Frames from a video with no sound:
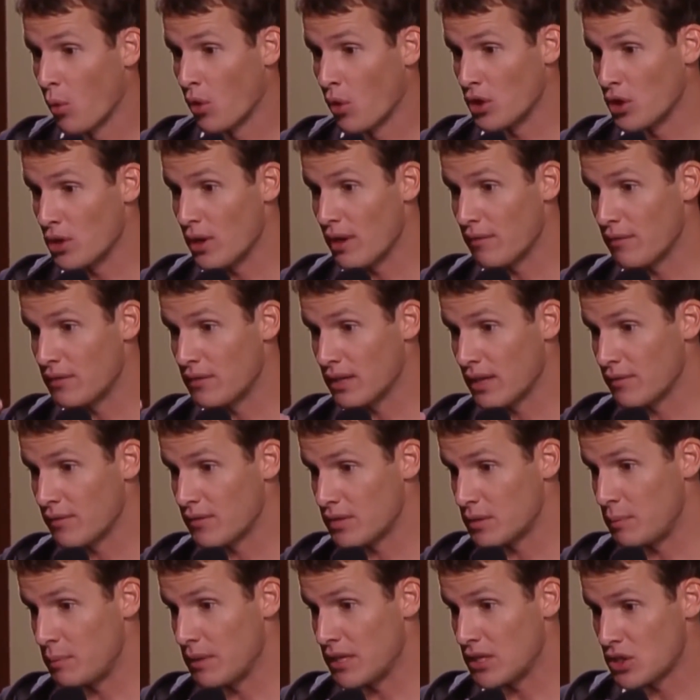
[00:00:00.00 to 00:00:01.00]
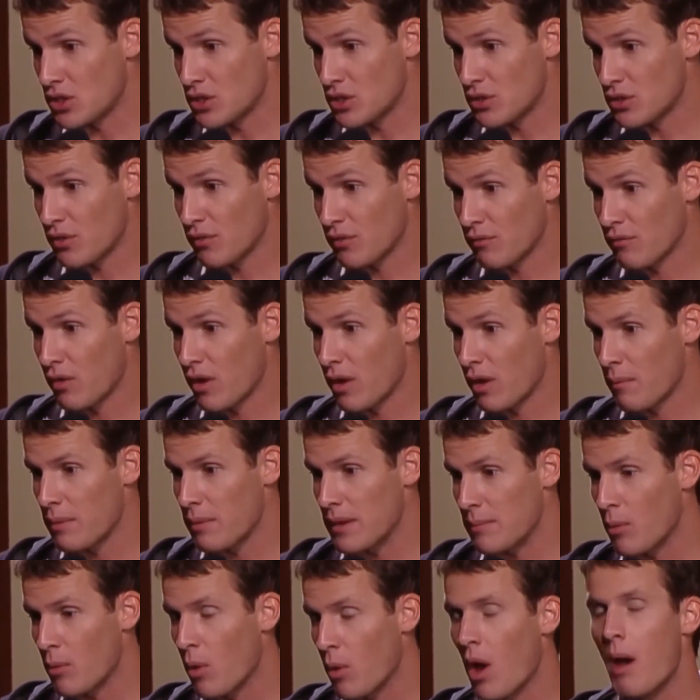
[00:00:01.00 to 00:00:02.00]
where you have to give speeches in front
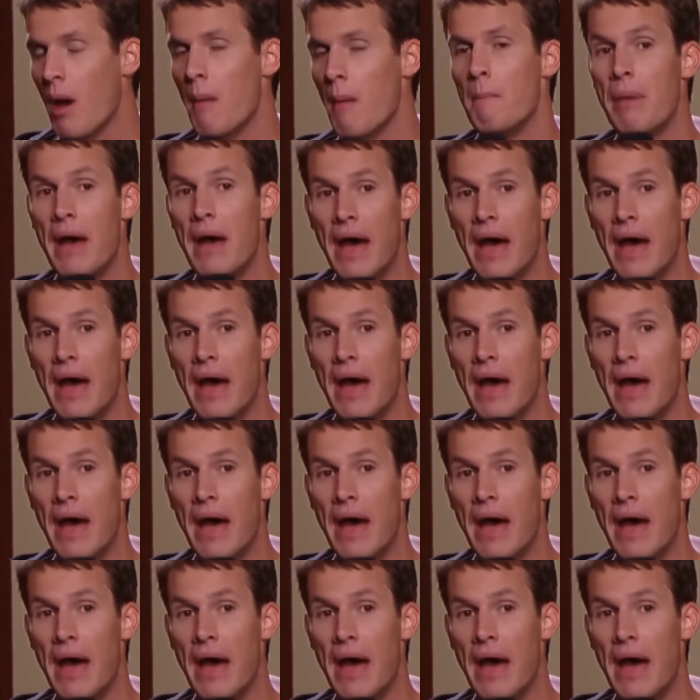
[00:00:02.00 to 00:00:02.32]
of people,